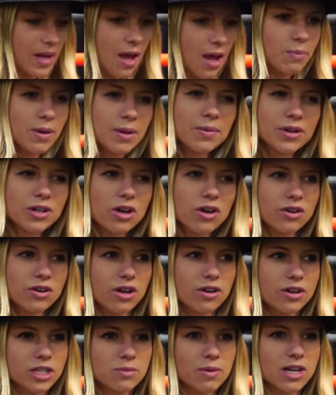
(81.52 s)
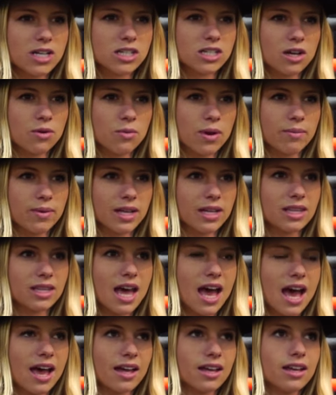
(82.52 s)
people don't know, especially women,
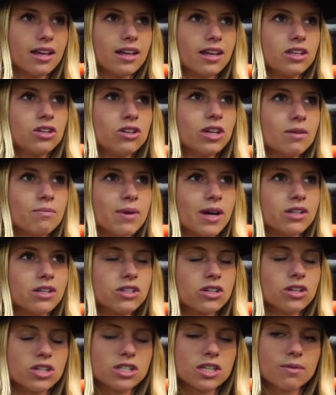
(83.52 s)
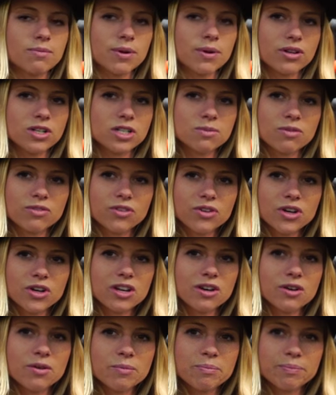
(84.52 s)
that you can measure your sit bones before
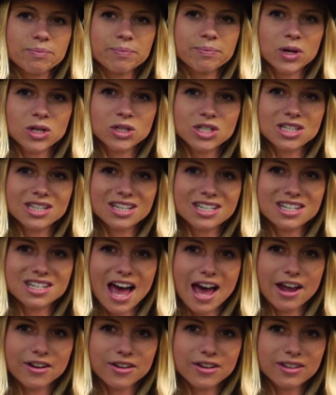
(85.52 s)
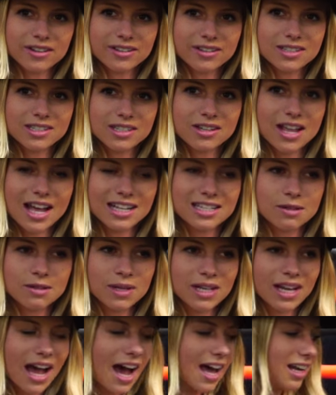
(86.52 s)
you purchase a saddle. So that's
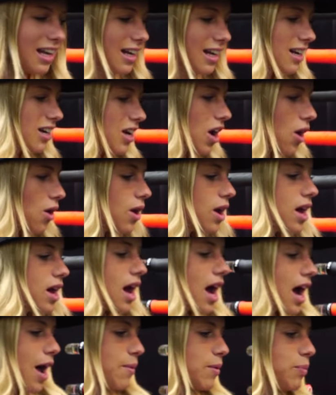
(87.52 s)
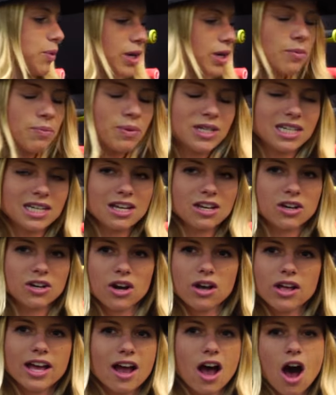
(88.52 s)
something I didn't know. I'm a pretty petite
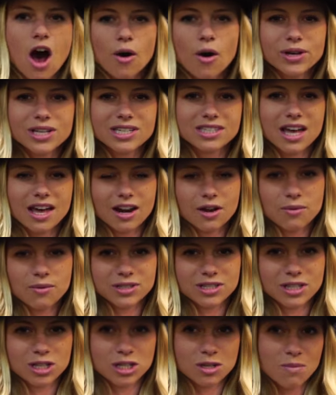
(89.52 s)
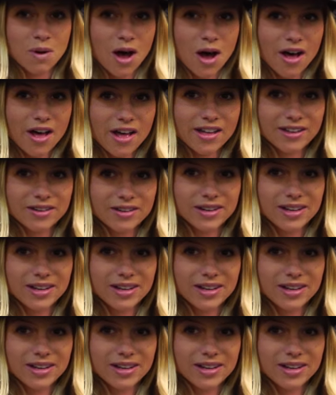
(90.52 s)
girl. I always thought I was a small,